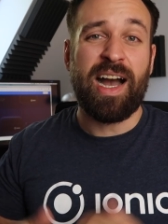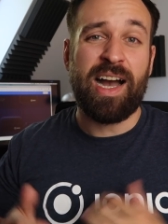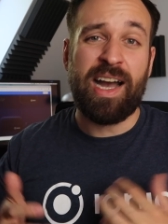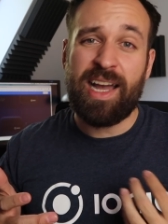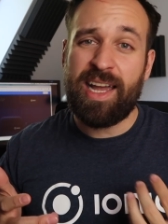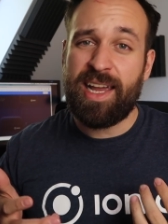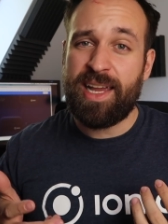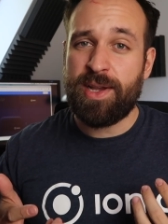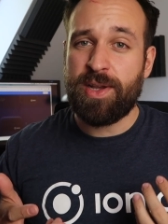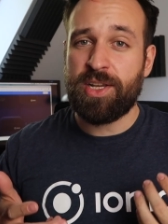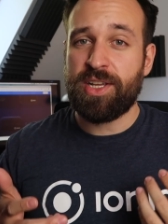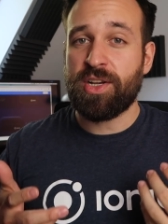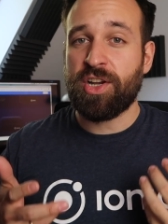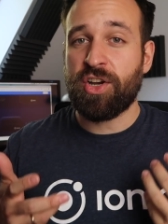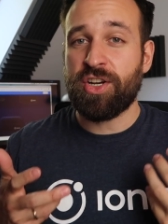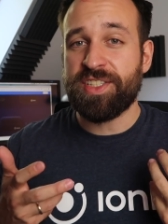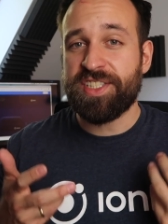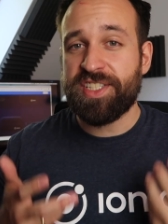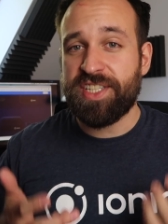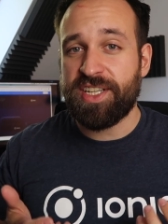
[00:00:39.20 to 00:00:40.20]
I
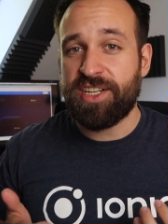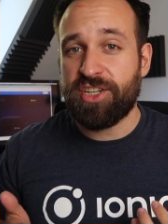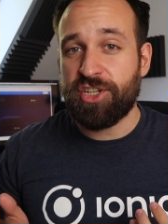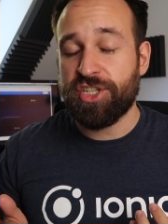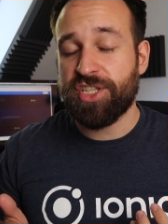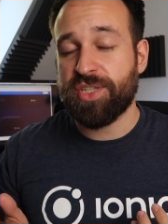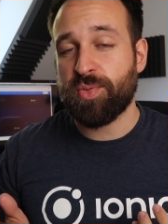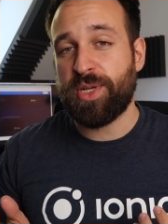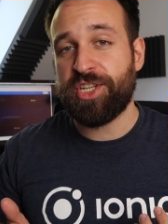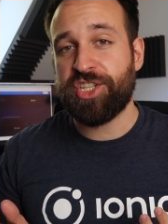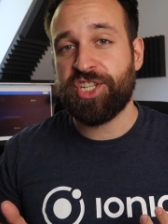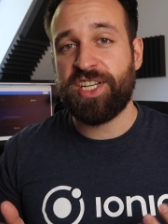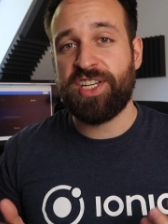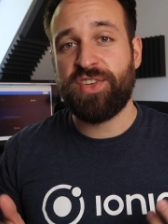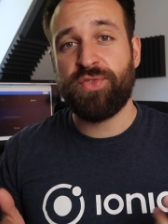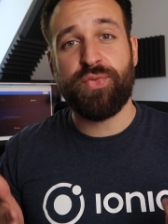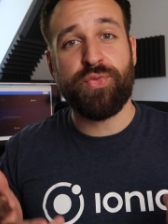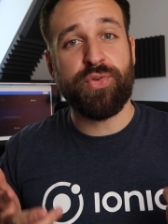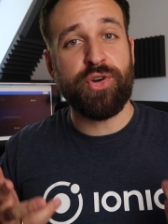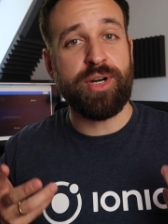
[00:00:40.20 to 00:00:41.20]
consider
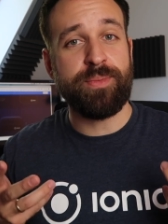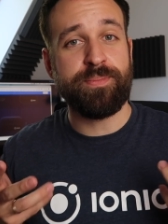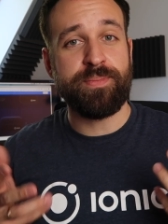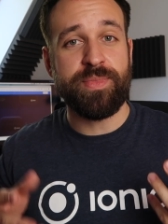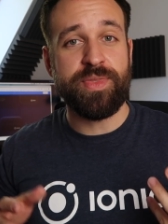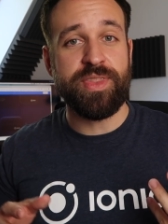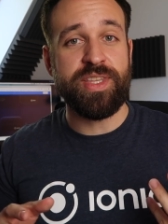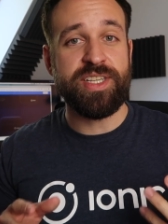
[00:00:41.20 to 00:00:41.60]
switching from